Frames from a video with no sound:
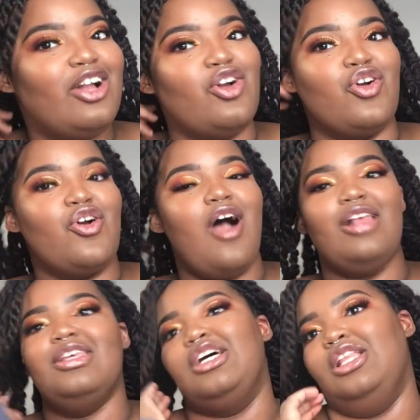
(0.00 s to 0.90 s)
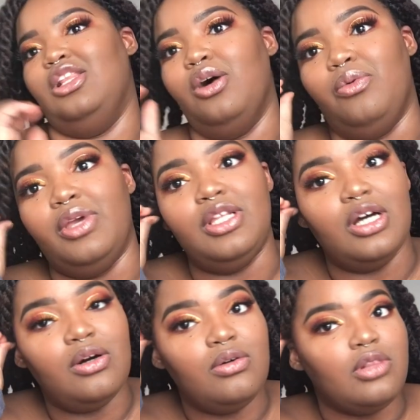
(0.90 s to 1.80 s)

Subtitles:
Girl, I look glowy though.